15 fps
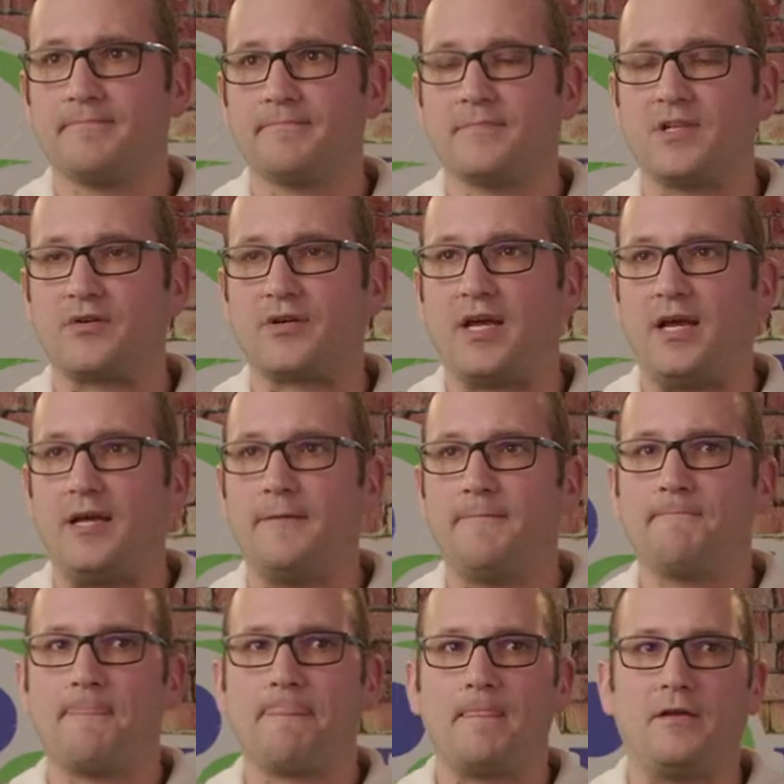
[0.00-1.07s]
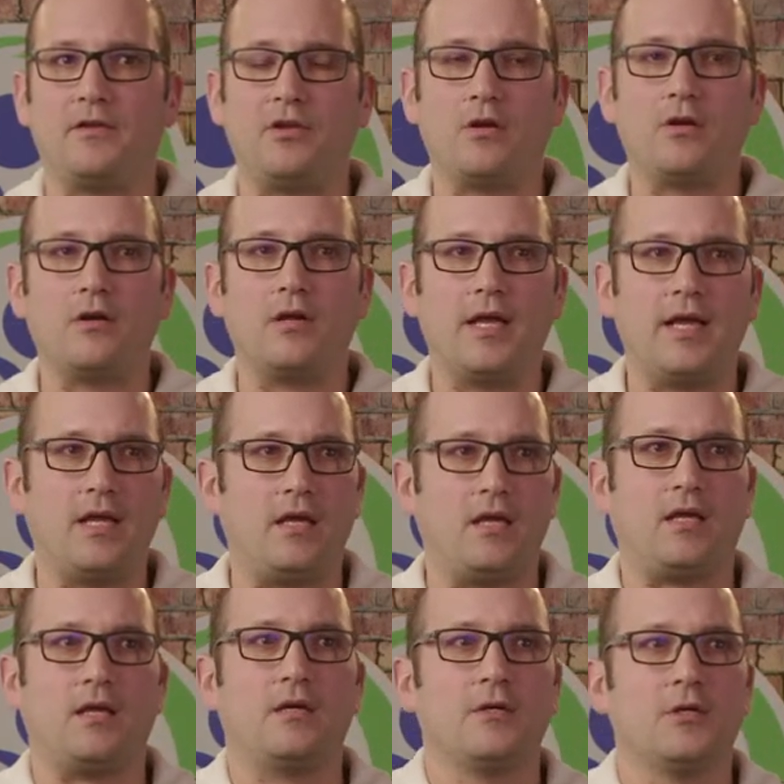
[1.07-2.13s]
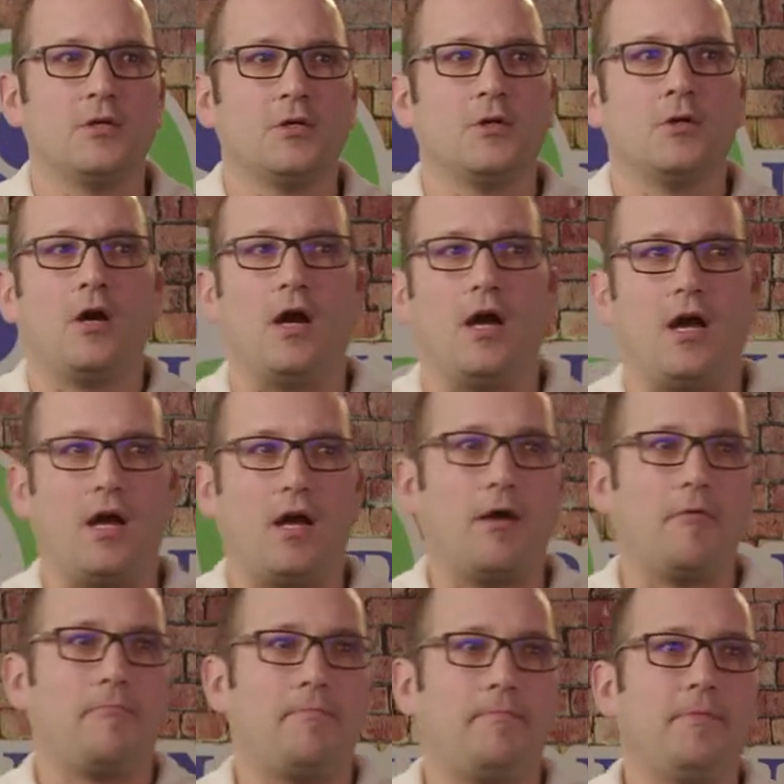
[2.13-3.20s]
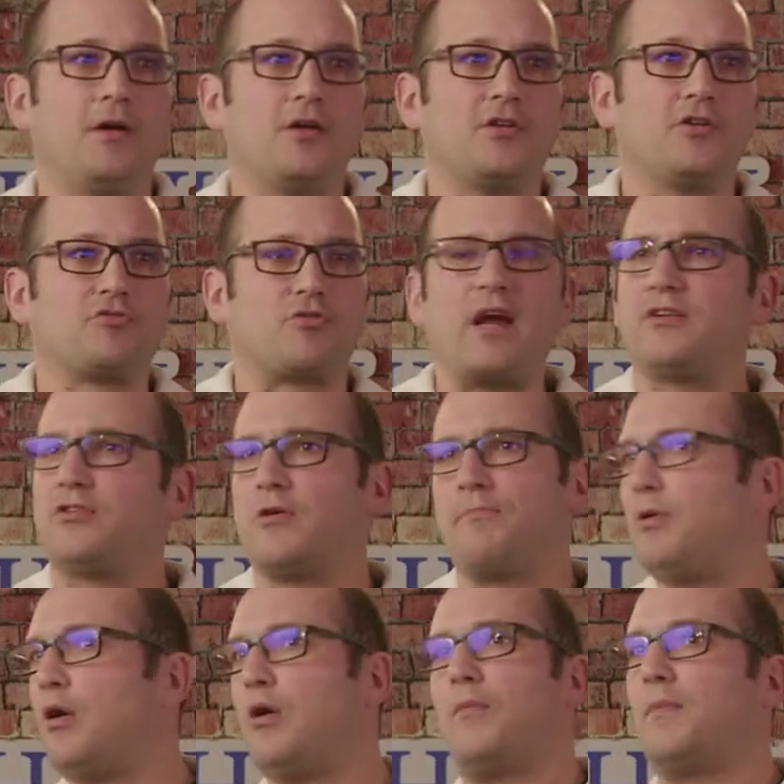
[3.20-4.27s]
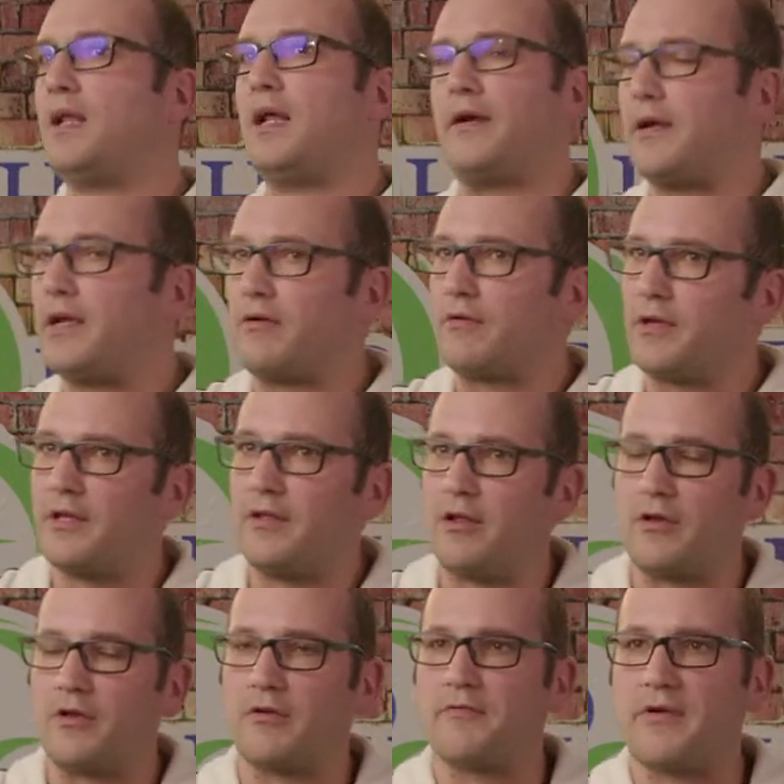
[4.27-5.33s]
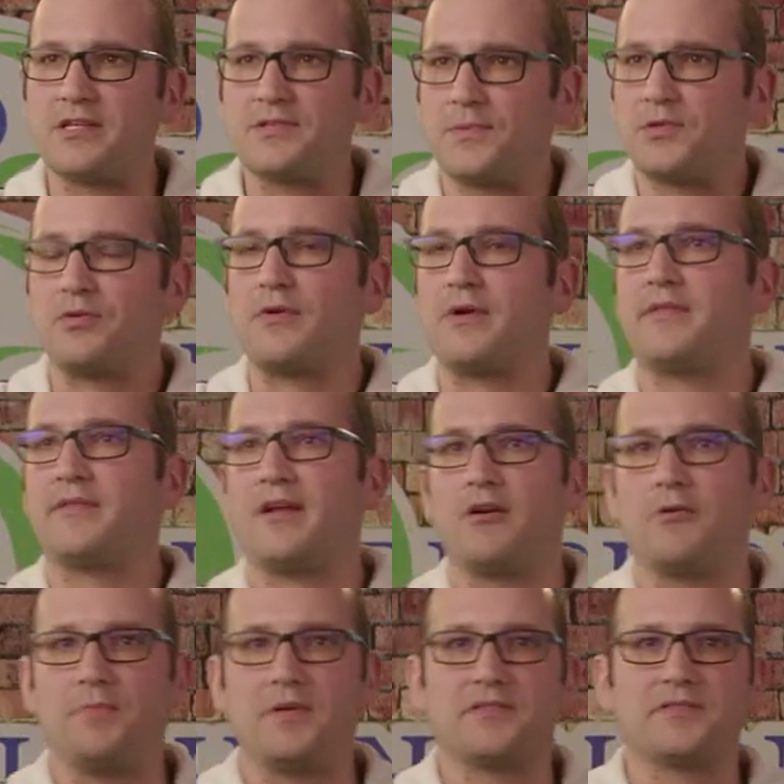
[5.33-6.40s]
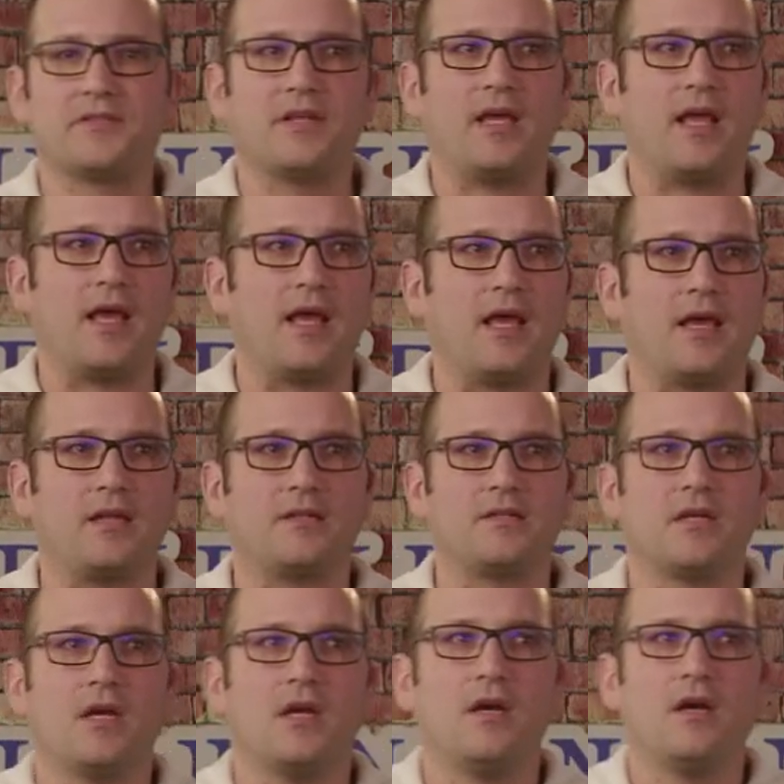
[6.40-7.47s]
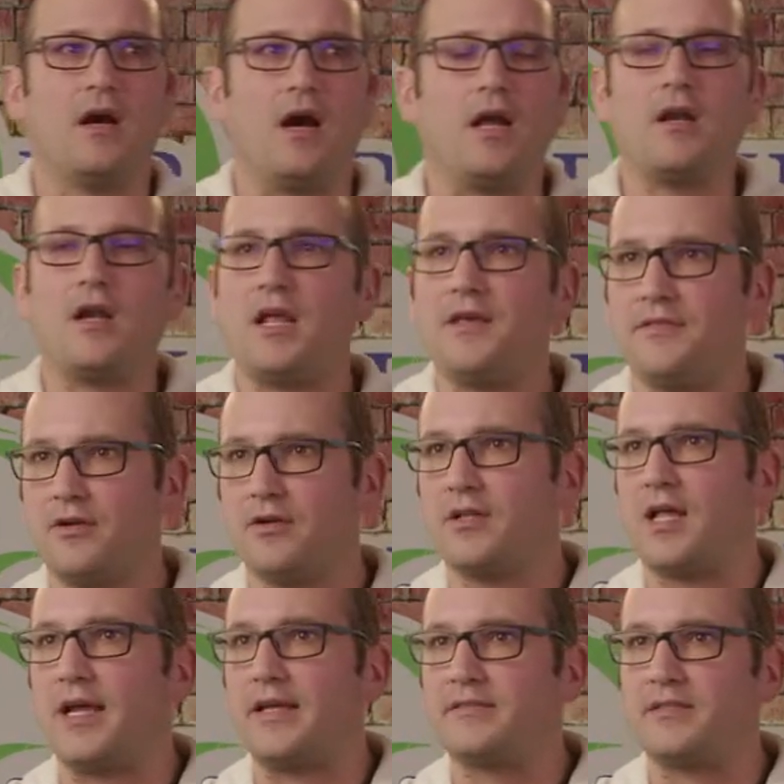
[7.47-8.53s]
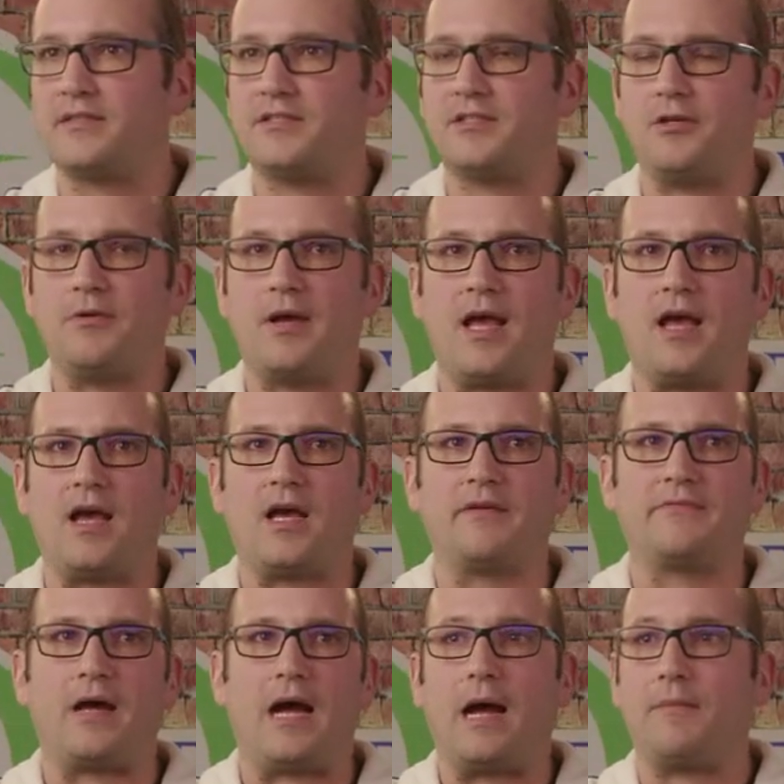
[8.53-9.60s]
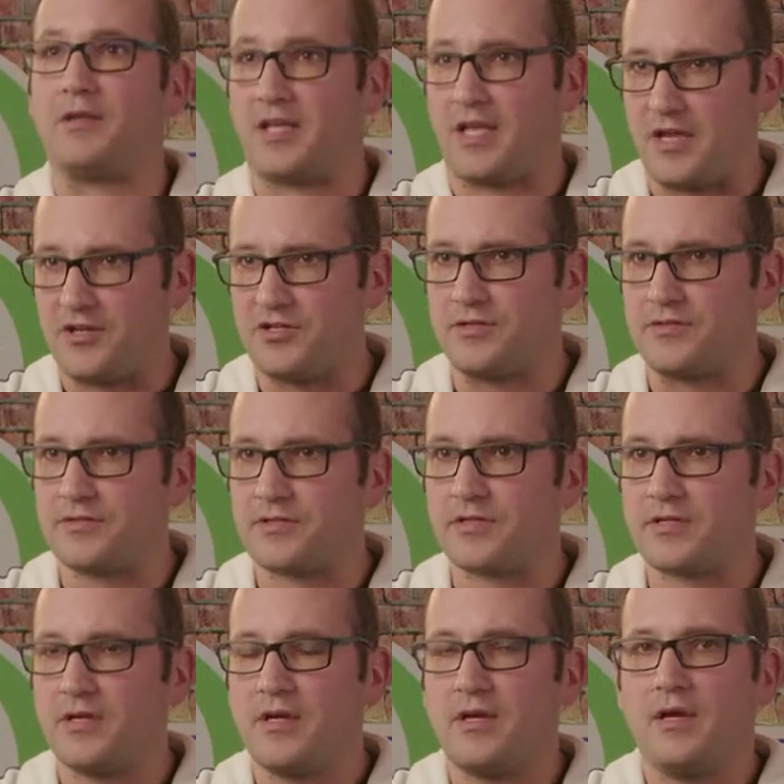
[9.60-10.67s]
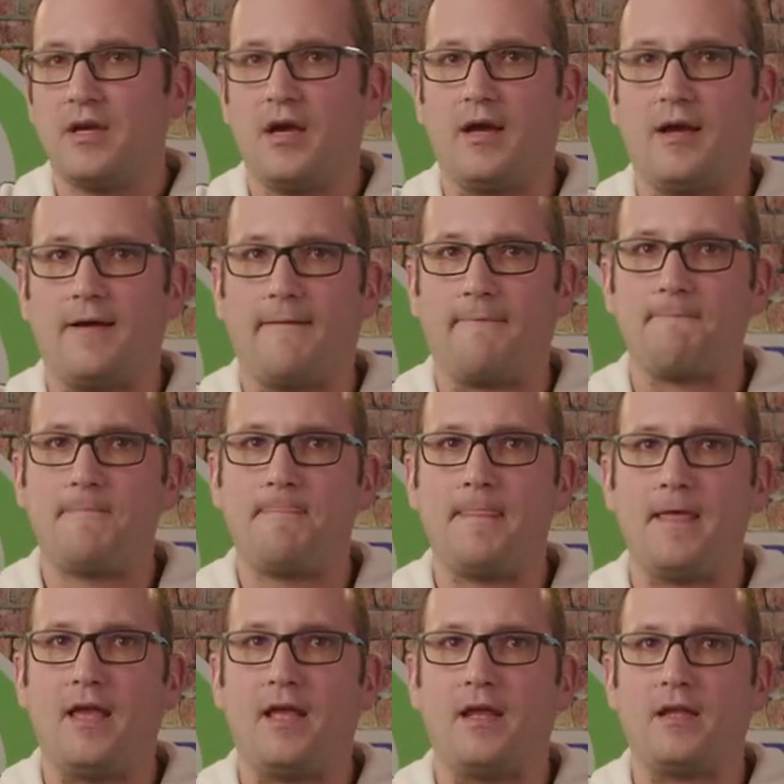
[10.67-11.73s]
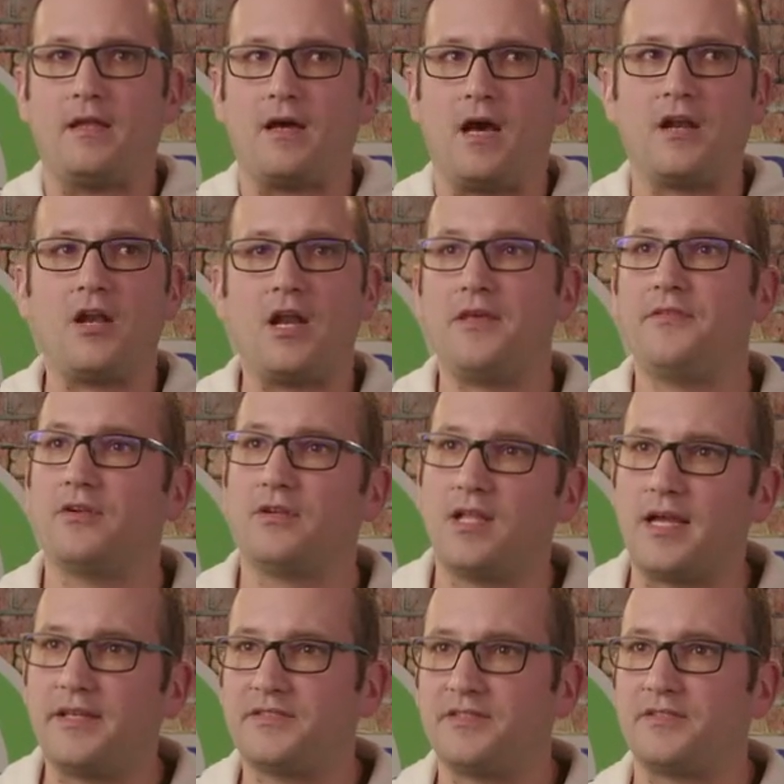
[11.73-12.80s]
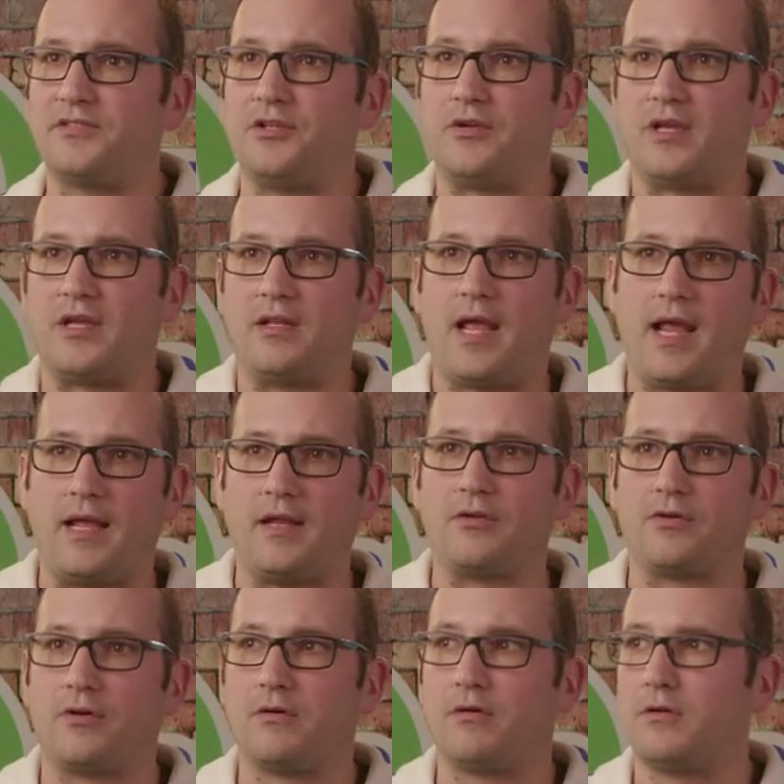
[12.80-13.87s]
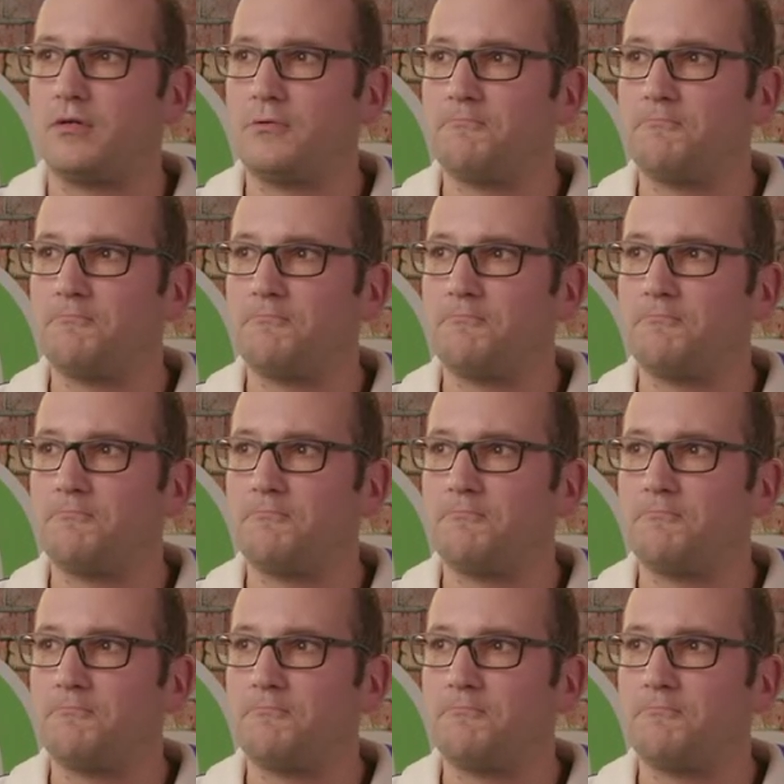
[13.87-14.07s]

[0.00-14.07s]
okay. You're a, um, director of pulmonary, or you know, you're a respiratory therapist, and underneath your license you have obligations. Um, and underneath your license, you can handle